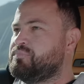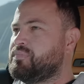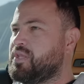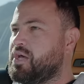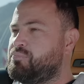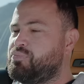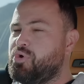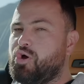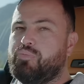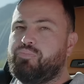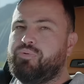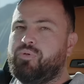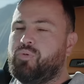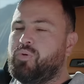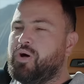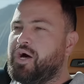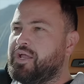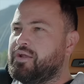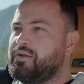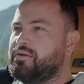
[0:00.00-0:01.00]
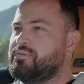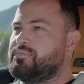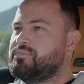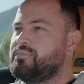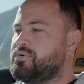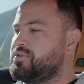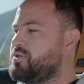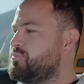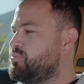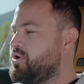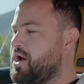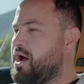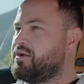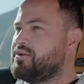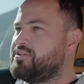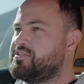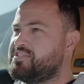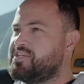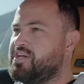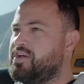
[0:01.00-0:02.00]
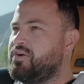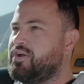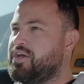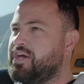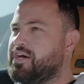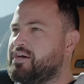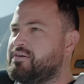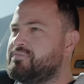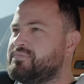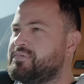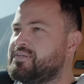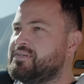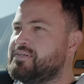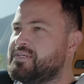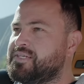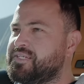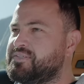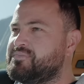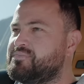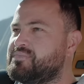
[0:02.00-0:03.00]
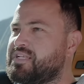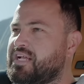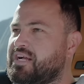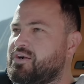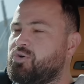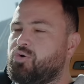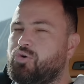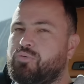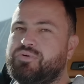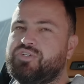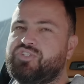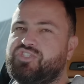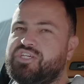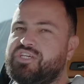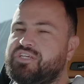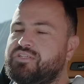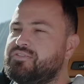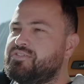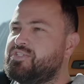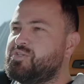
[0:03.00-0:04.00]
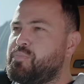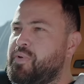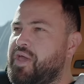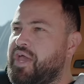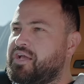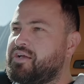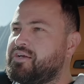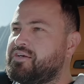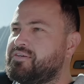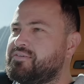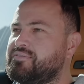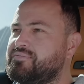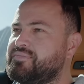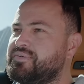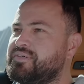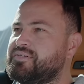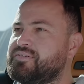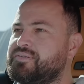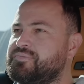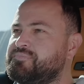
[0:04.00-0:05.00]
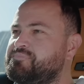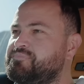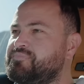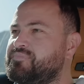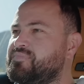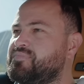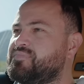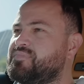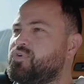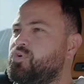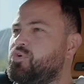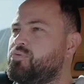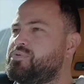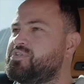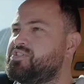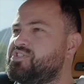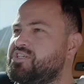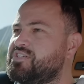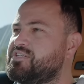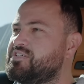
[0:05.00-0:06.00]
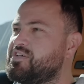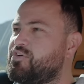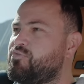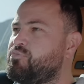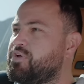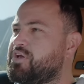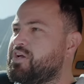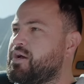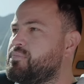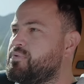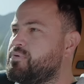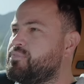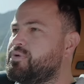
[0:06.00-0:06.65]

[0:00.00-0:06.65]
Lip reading: a purple one with a brown interior. It's like aubergine spec. Aubergines have become a